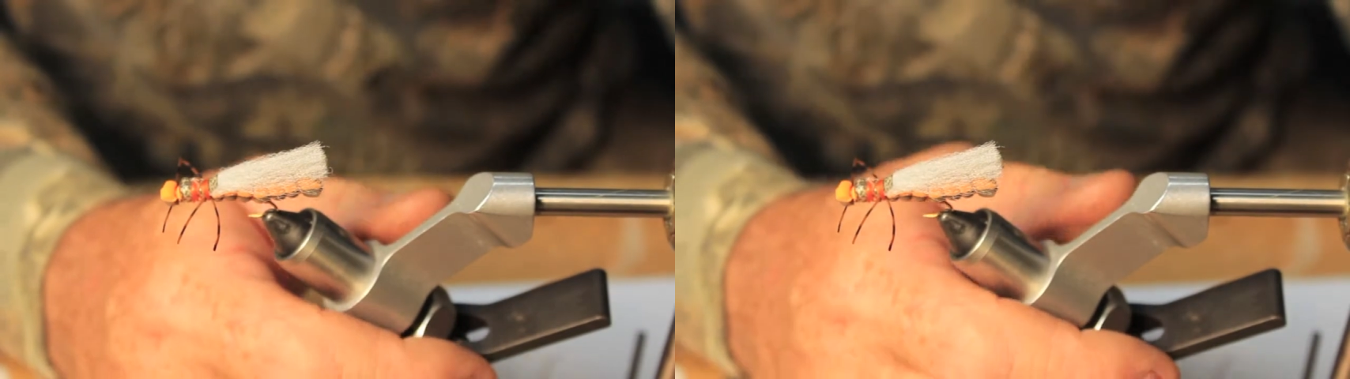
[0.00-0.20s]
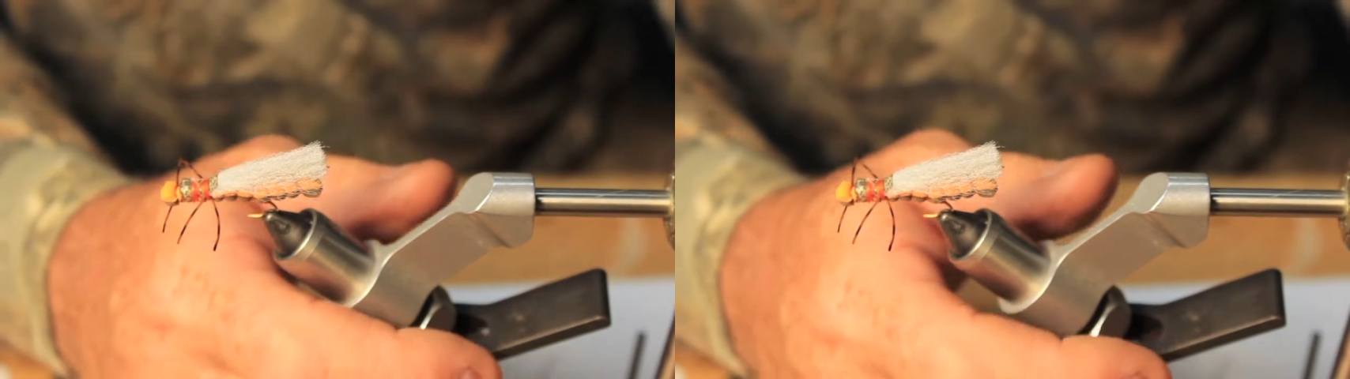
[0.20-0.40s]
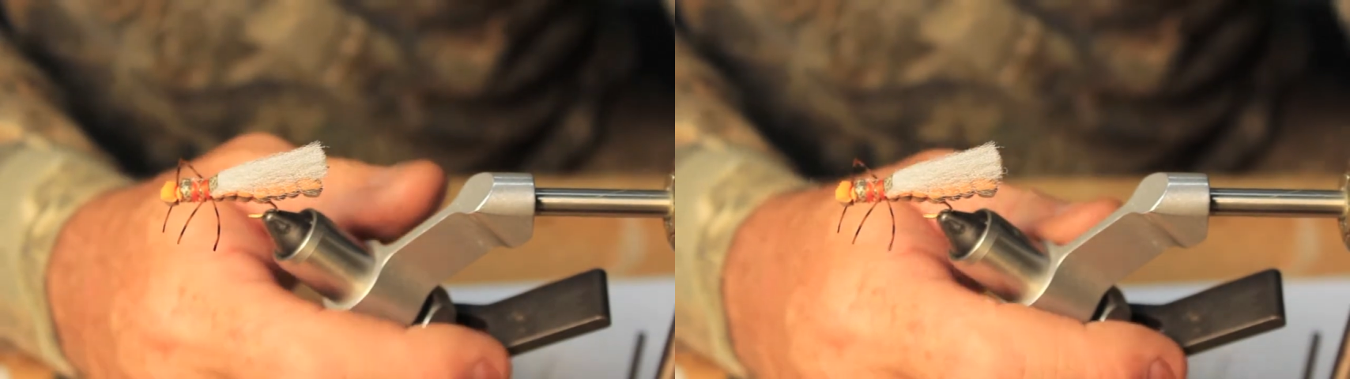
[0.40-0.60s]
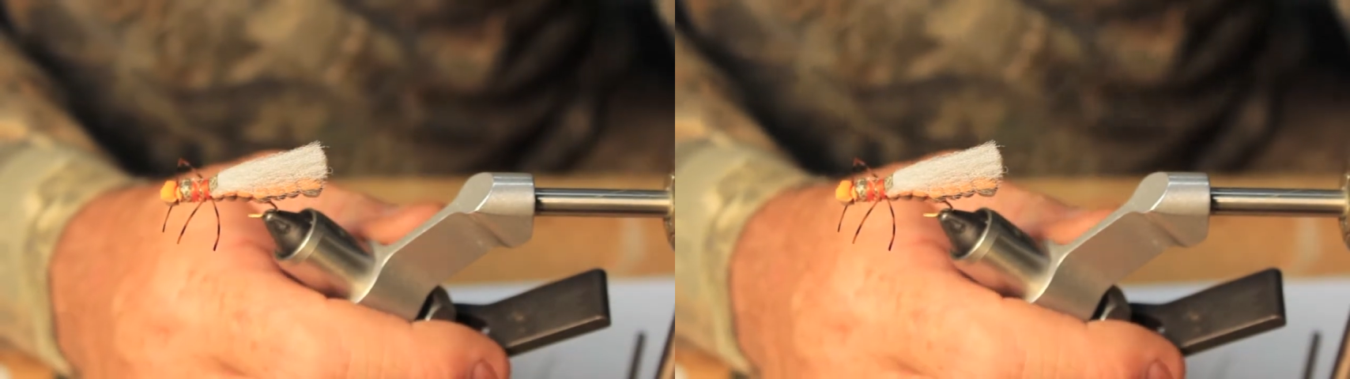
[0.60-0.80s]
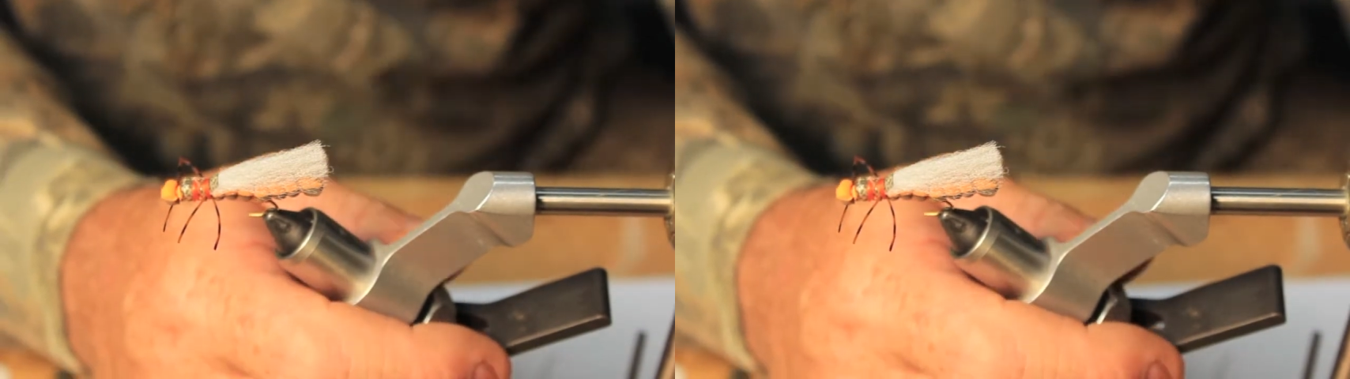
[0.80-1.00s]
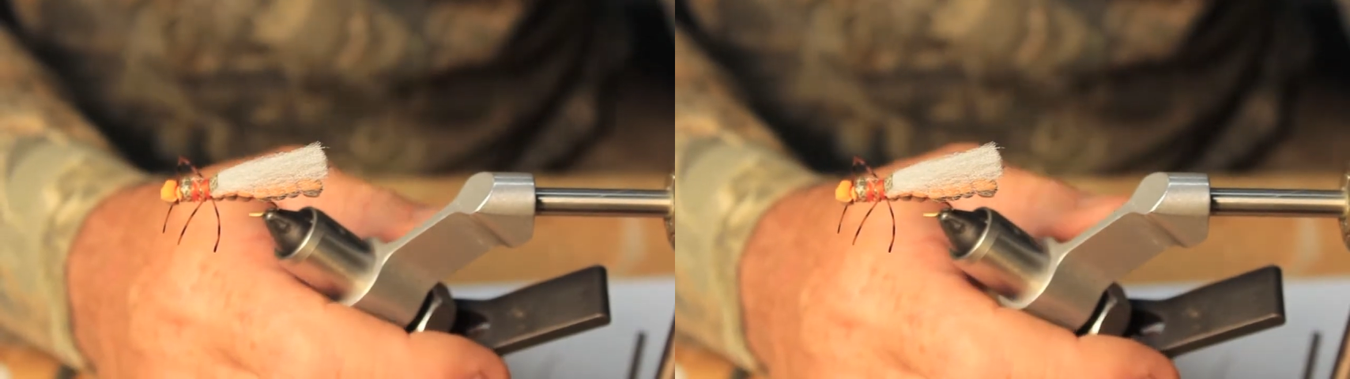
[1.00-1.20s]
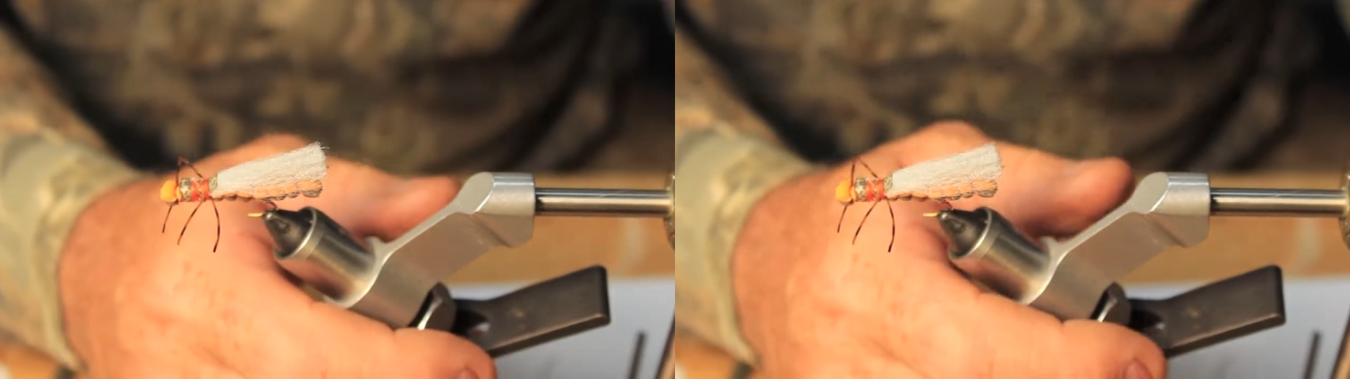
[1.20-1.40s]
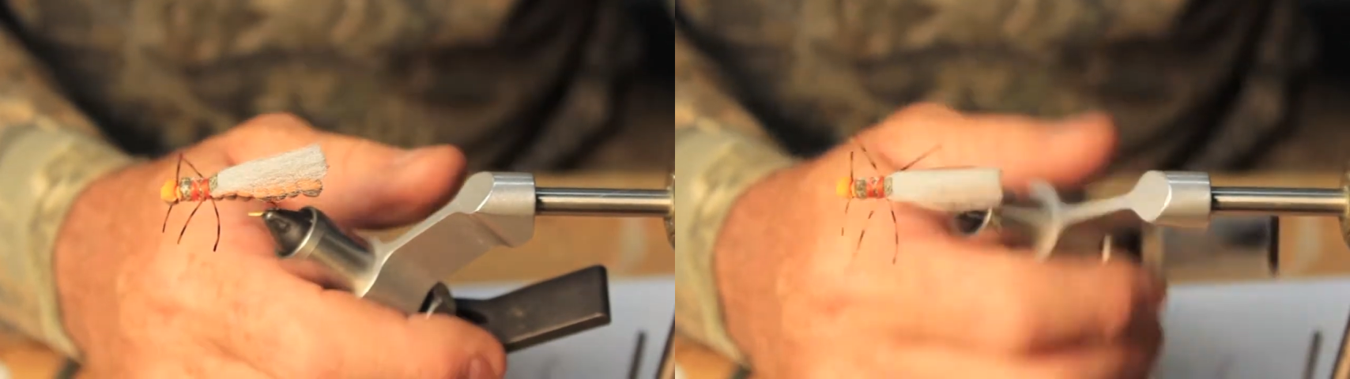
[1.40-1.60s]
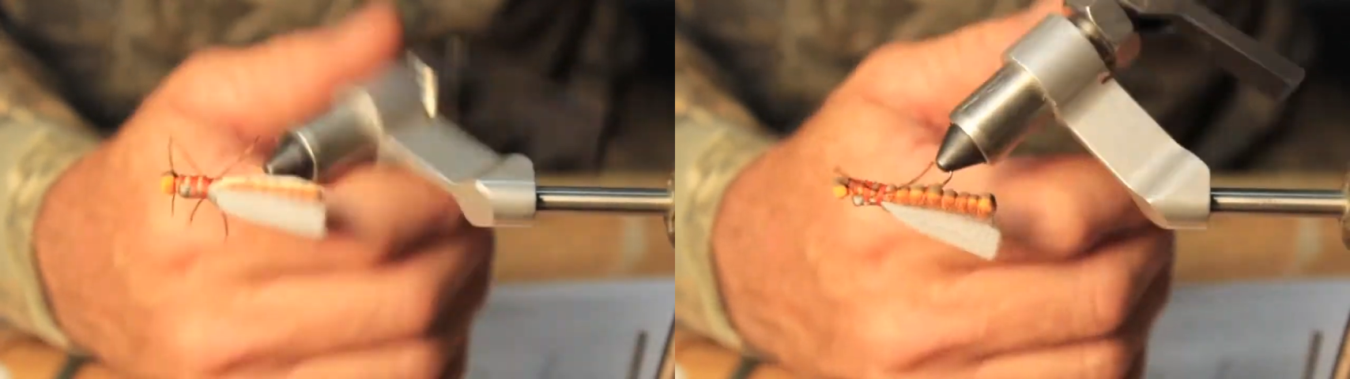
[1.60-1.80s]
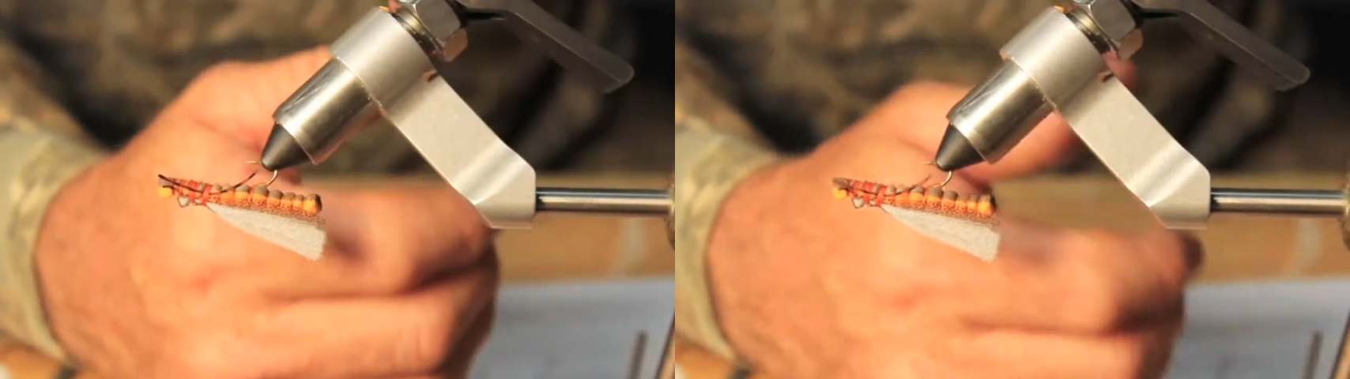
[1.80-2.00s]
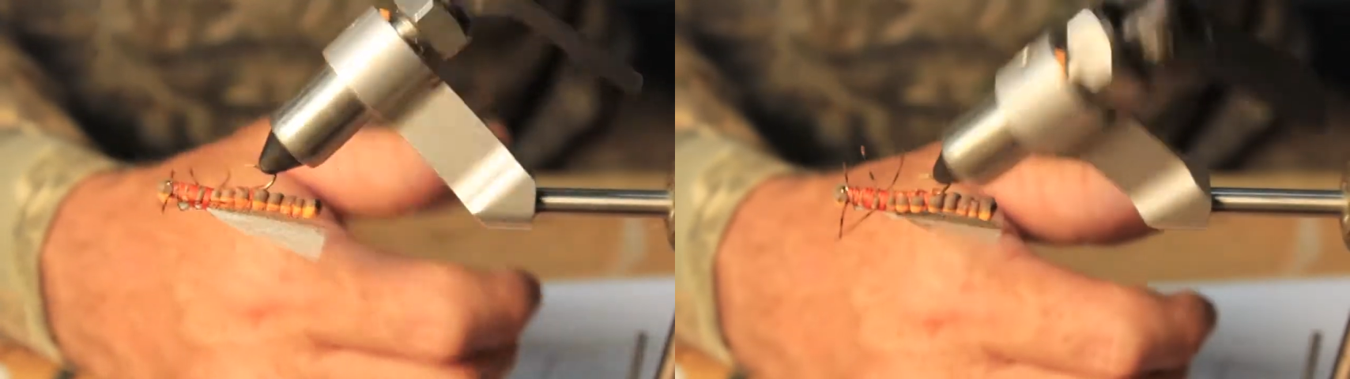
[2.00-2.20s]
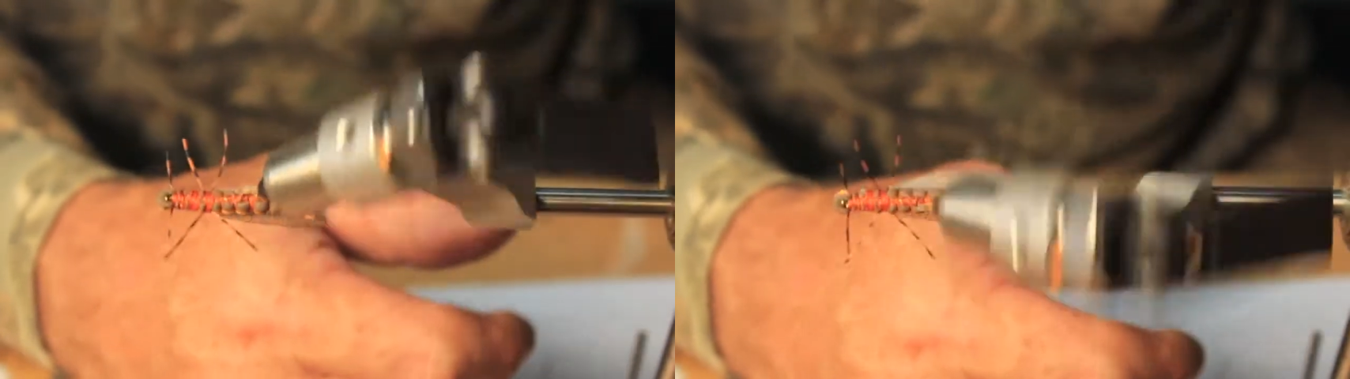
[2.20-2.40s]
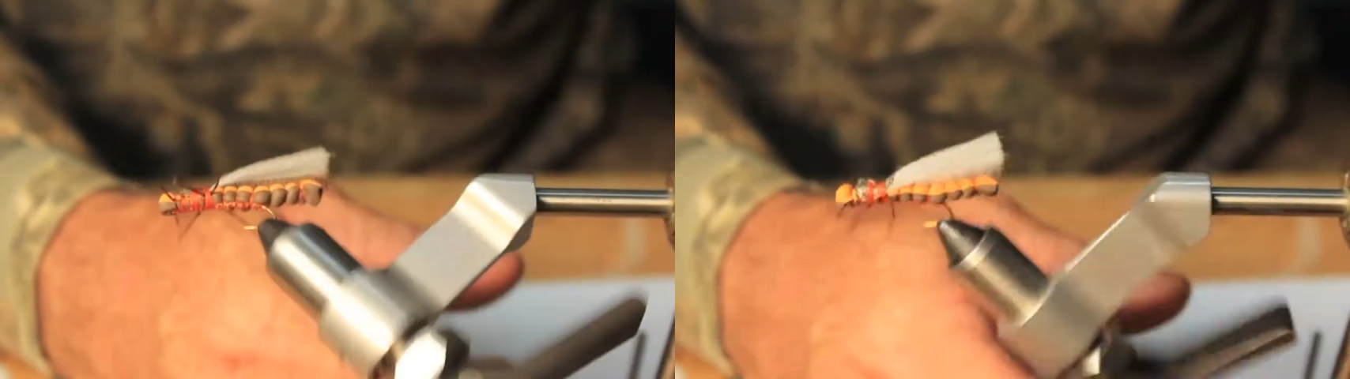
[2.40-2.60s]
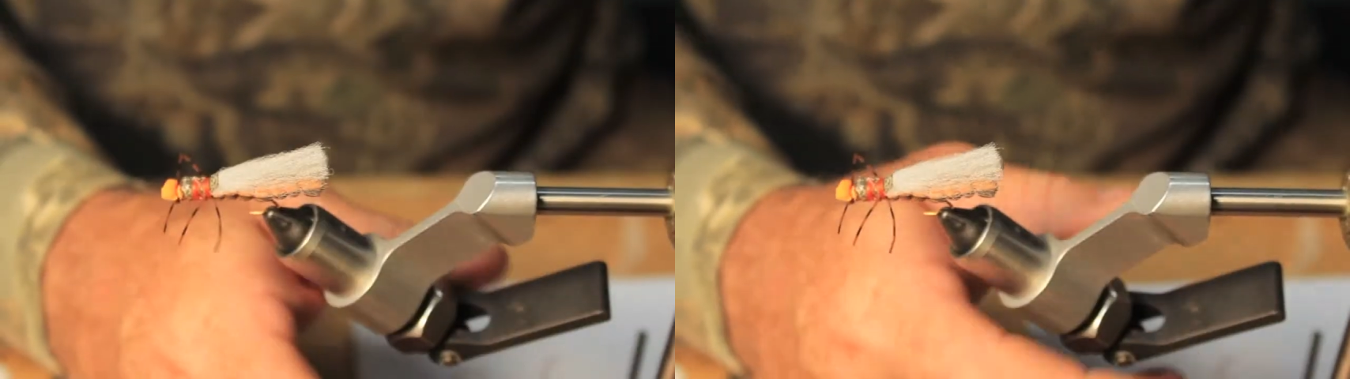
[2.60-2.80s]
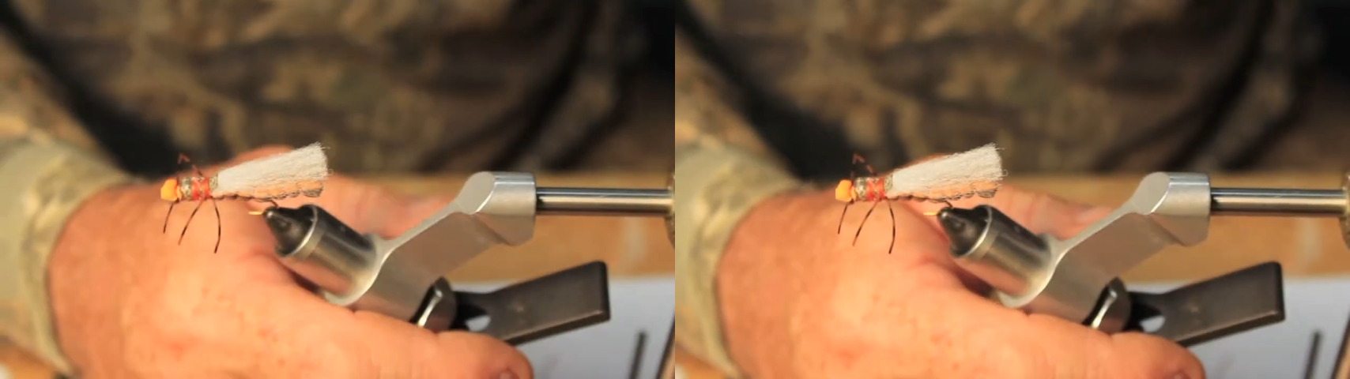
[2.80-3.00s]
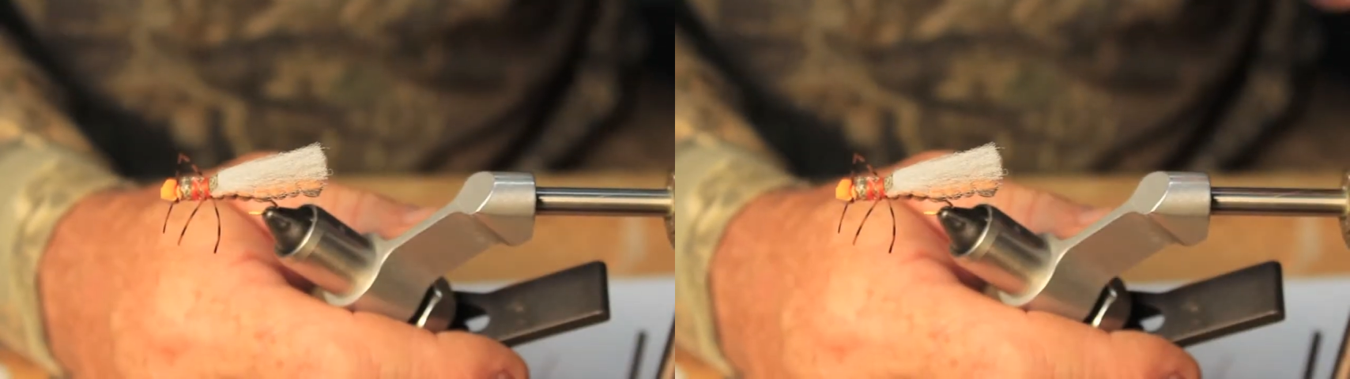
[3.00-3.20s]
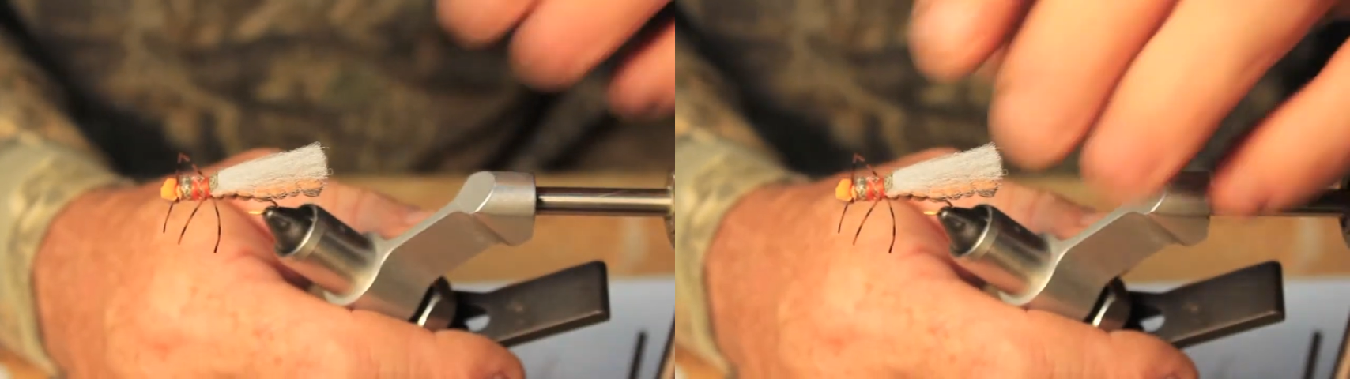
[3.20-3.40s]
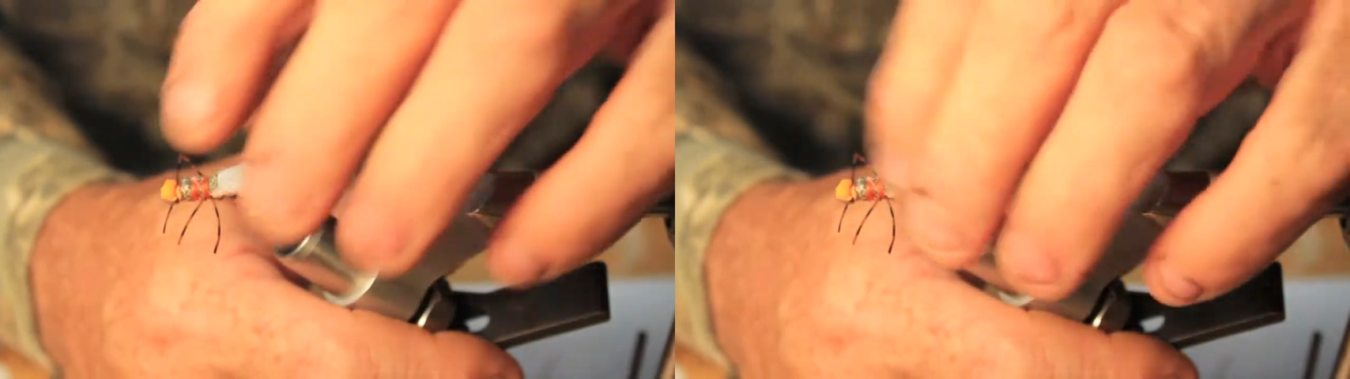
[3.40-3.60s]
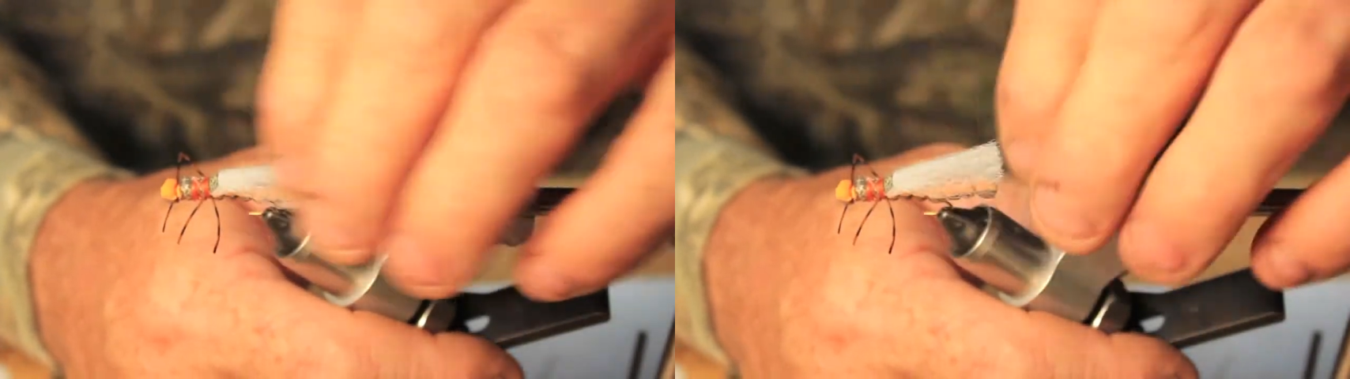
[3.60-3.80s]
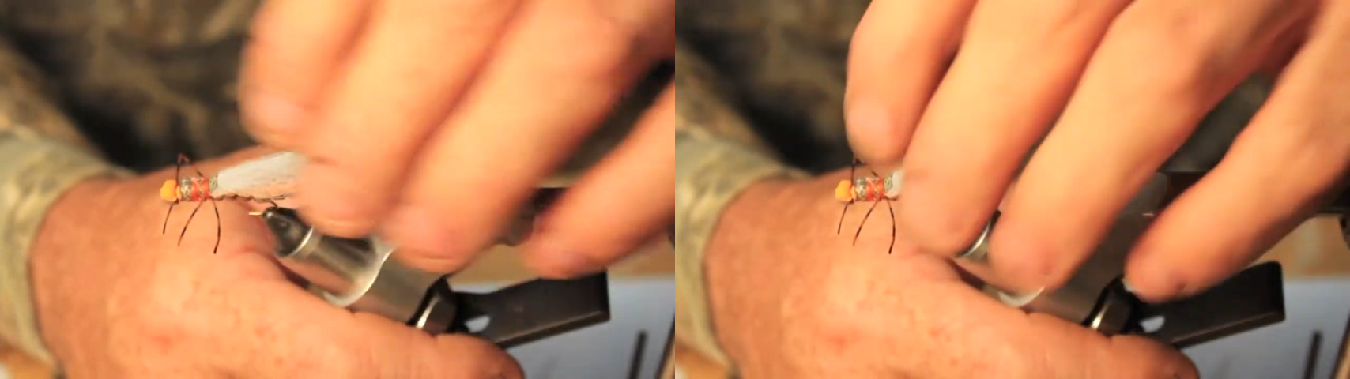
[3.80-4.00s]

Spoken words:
No face is visible, so there are no lips to read.